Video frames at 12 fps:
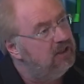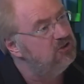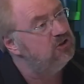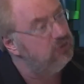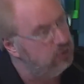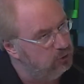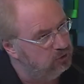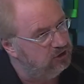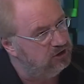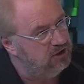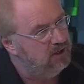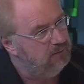is St
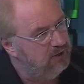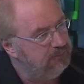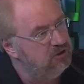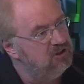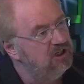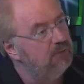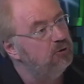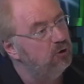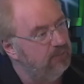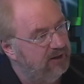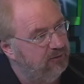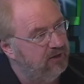George's. Perhaps you can tell me all
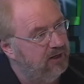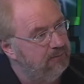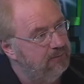about that.